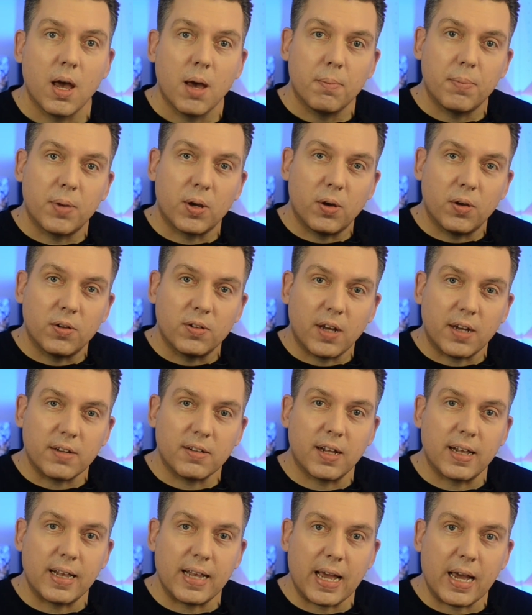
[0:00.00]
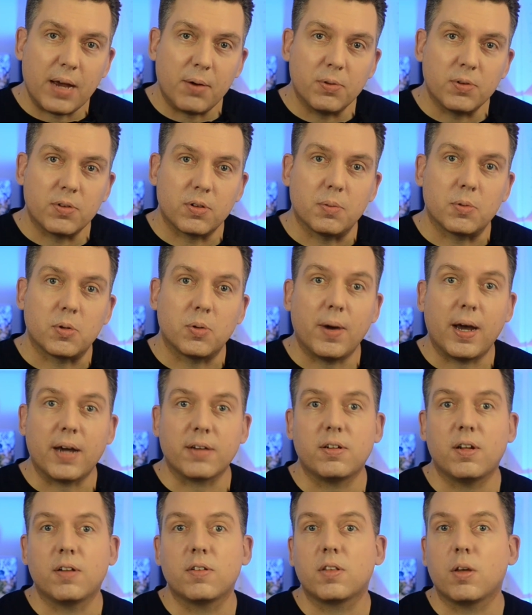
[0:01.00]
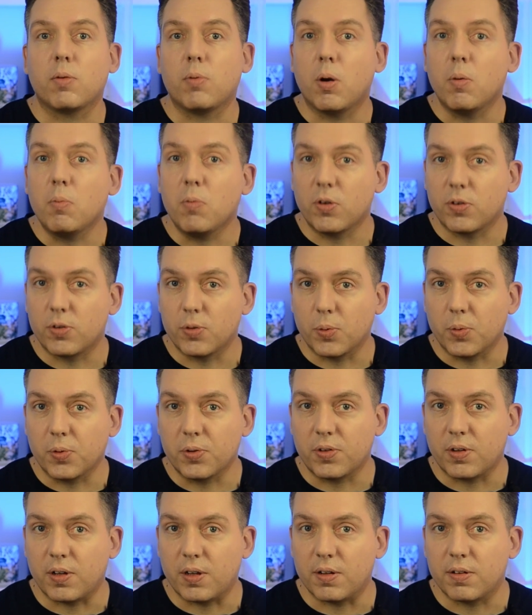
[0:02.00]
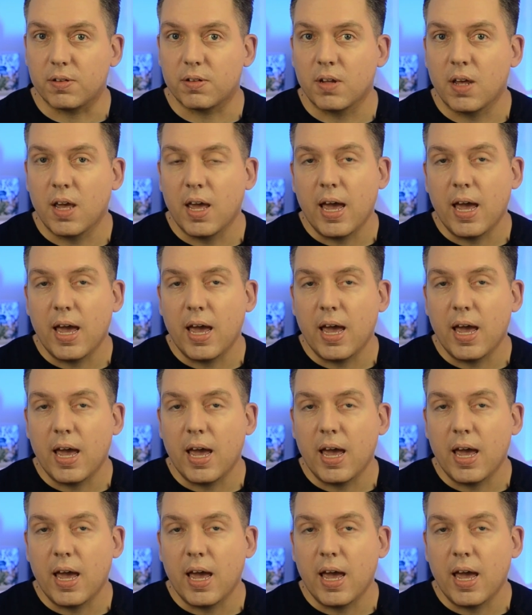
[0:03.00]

because that allows them to access their own resources,